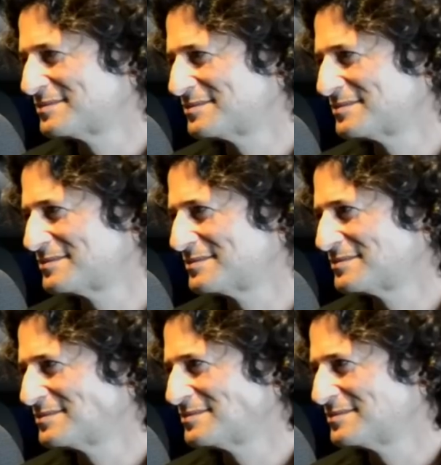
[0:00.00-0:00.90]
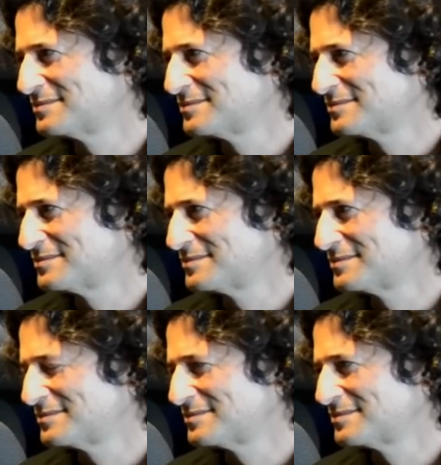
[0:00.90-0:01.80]

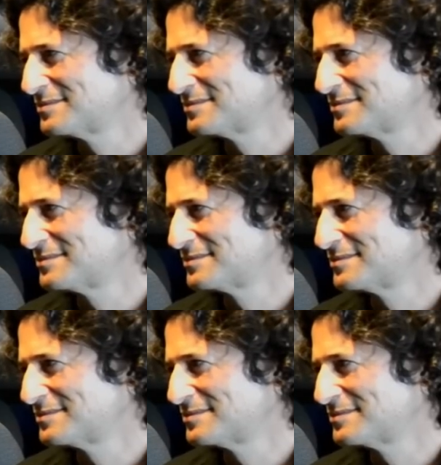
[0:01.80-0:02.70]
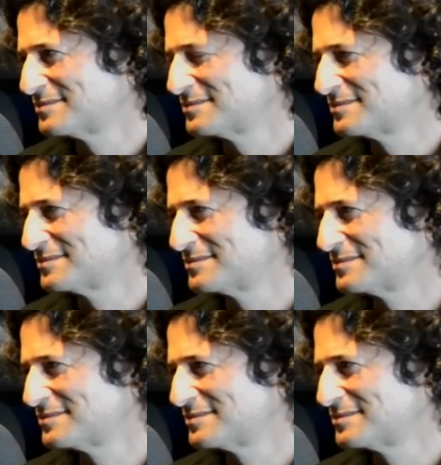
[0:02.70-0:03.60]

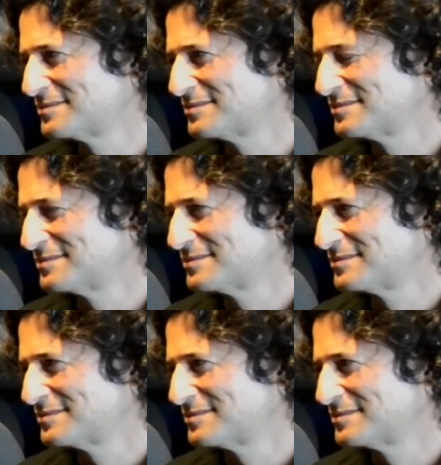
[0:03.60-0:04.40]
(not speaking)